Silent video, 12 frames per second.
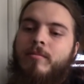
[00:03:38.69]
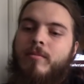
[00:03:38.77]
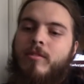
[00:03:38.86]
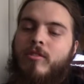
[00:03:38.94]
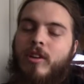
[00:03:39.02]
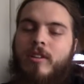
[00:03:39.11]

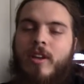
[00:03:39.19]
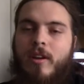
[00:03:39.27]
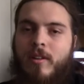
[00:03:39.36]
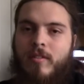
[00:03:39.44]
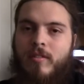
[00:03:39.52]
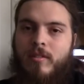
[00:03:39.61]
shut
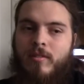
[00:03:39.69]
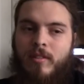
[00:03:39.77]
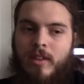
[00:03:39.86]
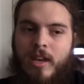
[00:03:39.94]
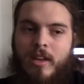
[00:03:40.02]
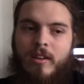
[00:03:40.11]
down Heavy
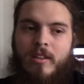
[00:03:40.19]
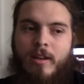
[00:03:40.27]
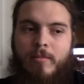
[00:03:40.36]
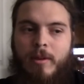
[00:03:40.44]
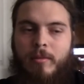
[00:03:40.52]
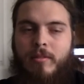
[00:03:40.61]
Newfoundland and
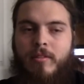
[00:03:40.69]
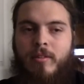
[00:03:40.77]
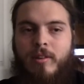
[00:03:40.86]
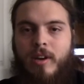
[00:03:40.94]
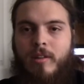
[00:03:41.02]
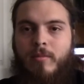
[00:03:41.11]
not be able to
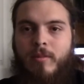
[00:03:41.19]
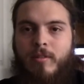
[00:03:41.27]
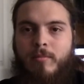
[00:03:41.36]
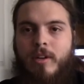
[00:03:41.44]
do it anymore,